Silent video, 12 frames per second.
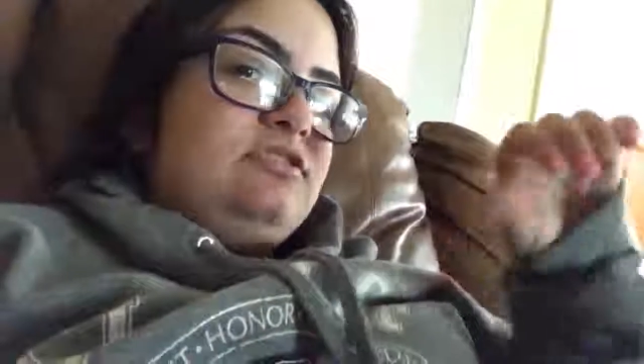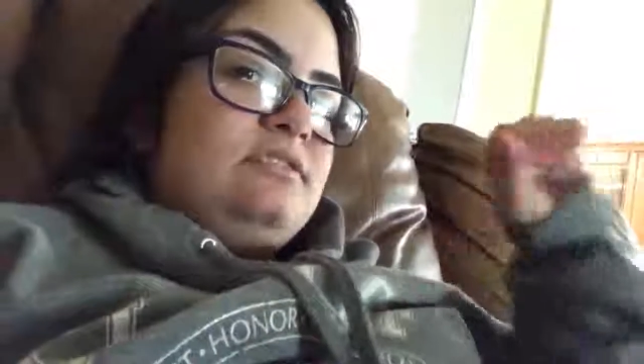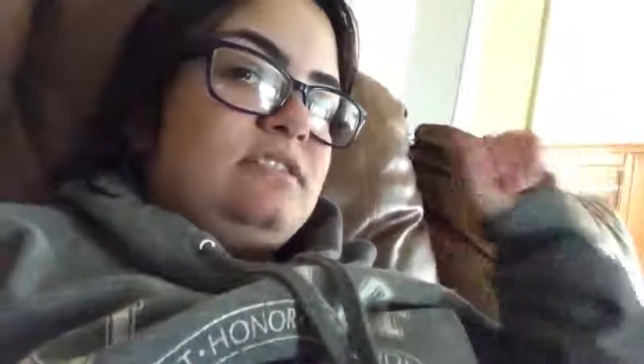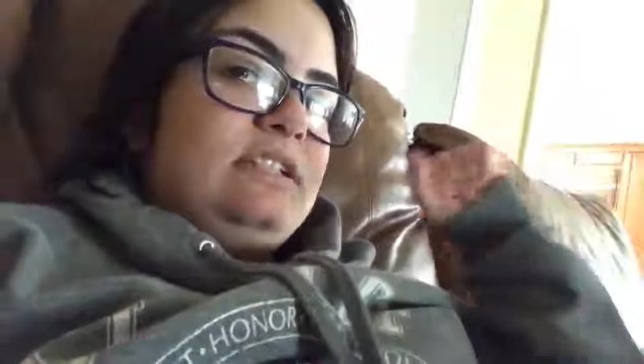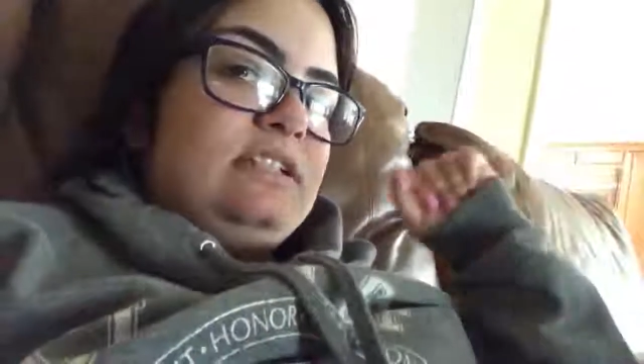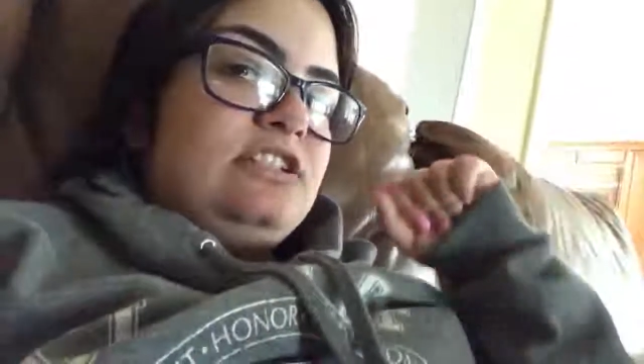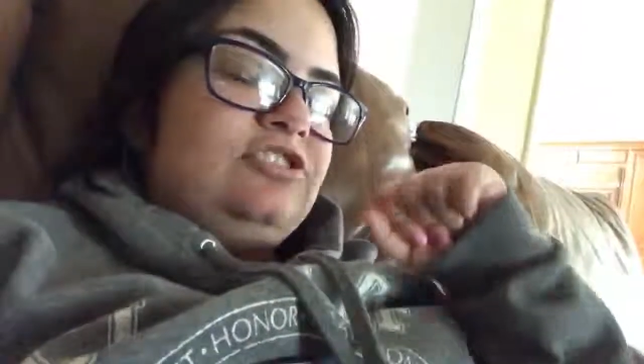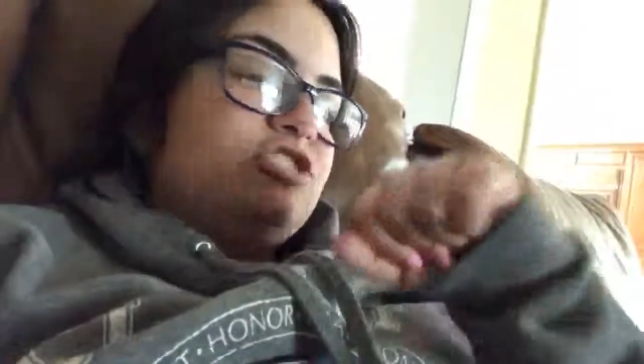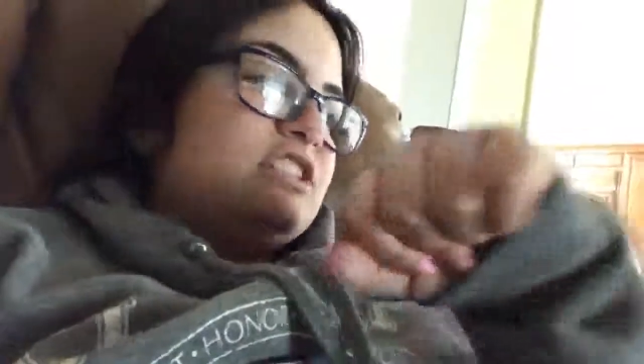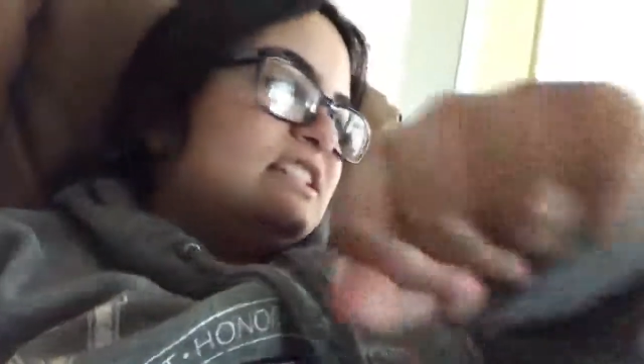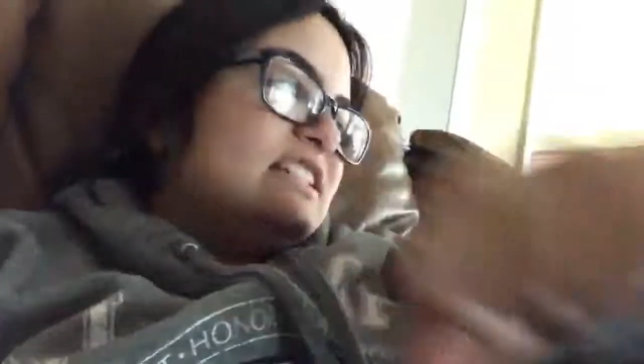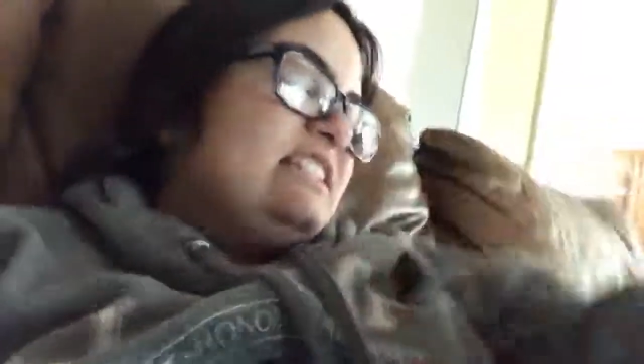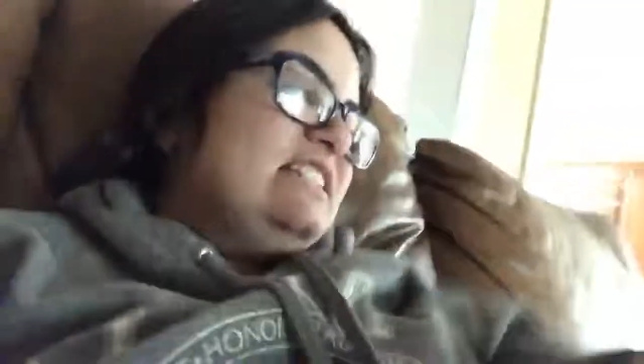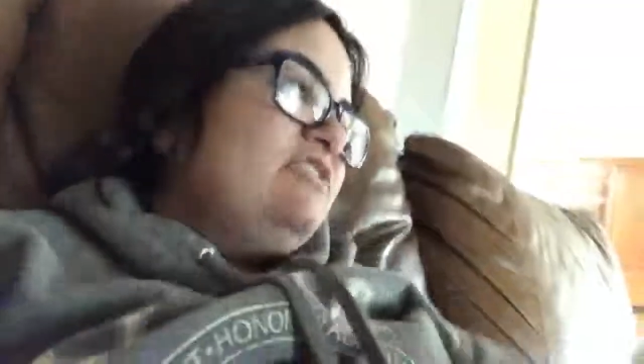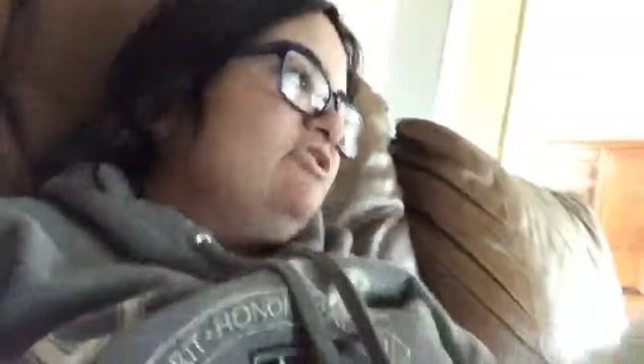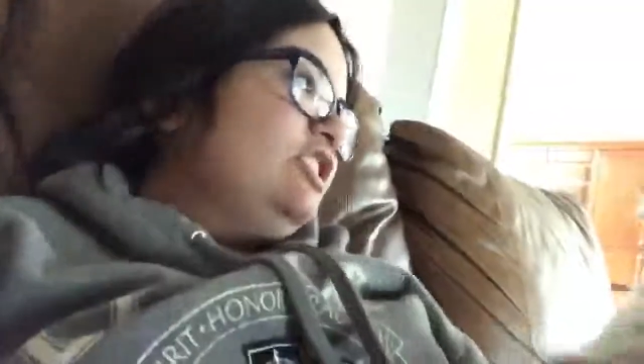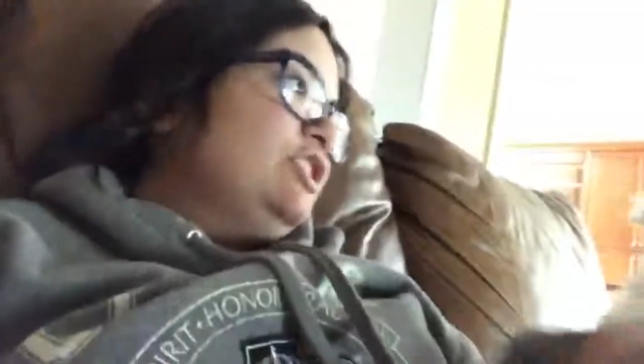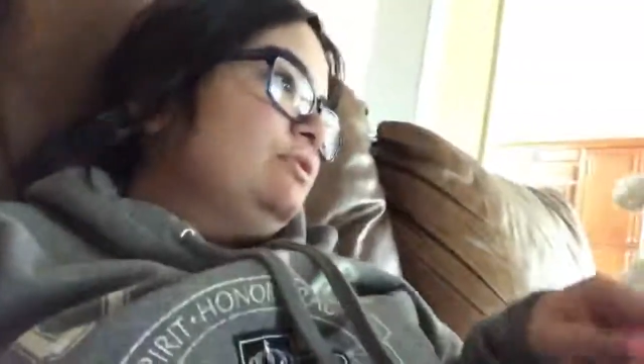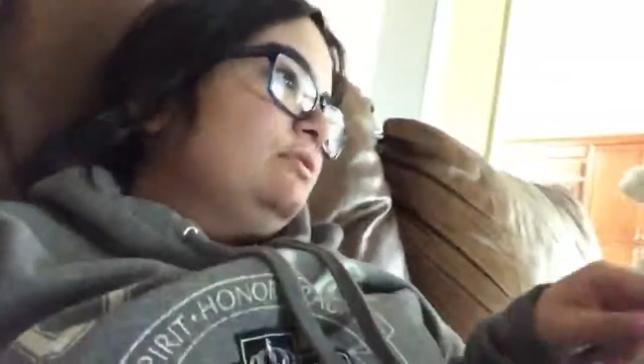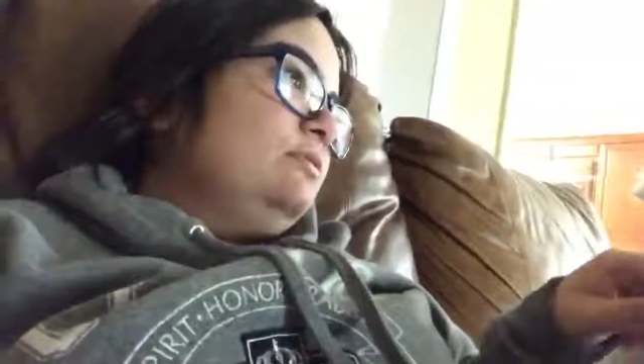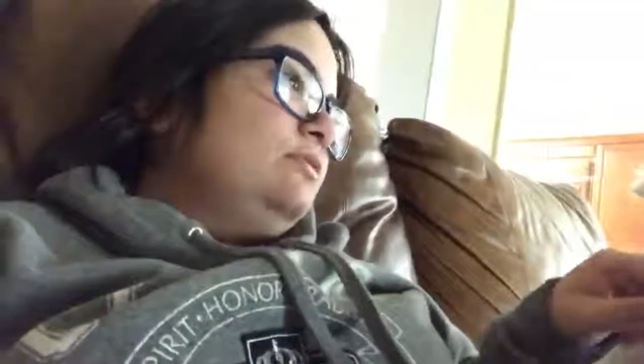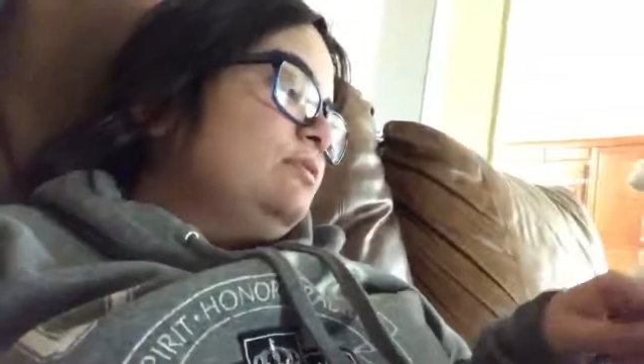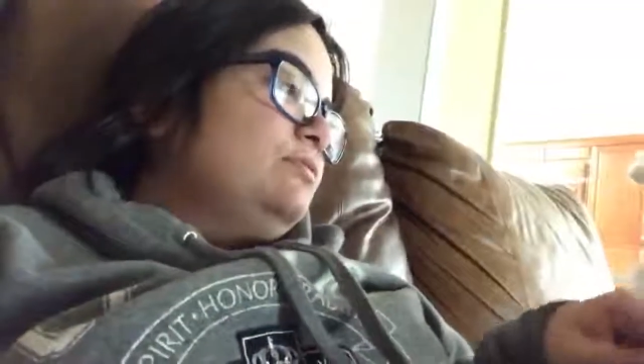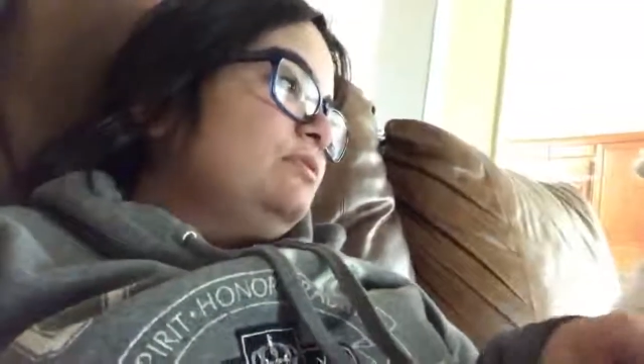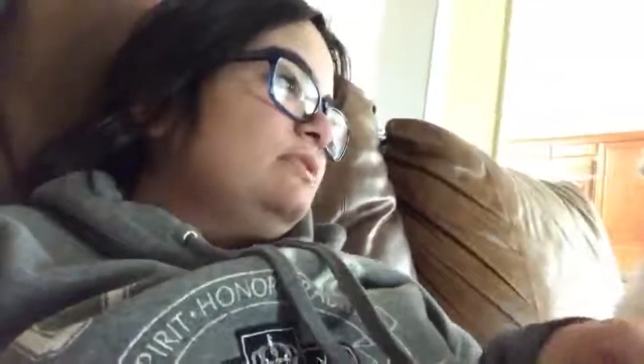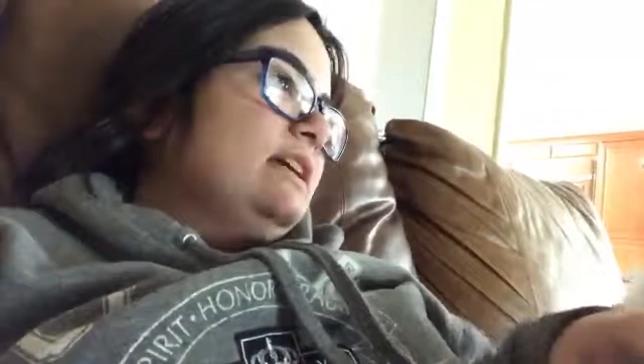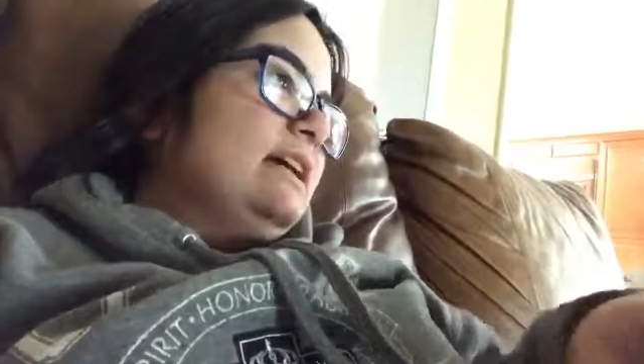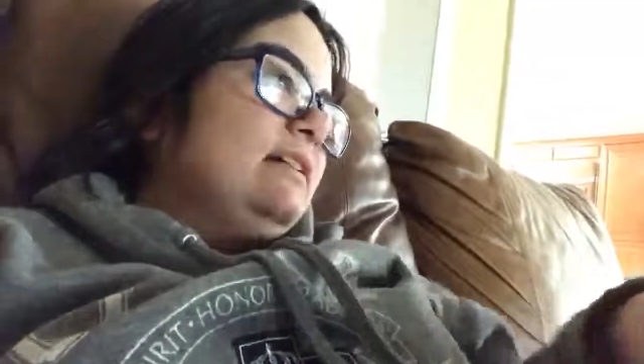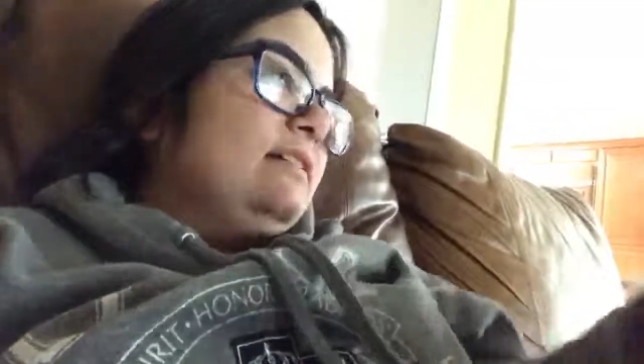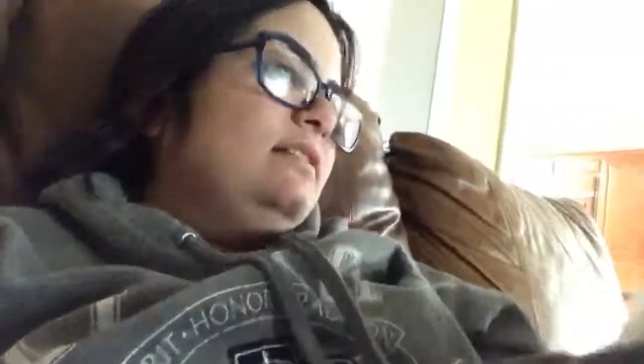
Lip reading: He is just sniffing you. Don't do that.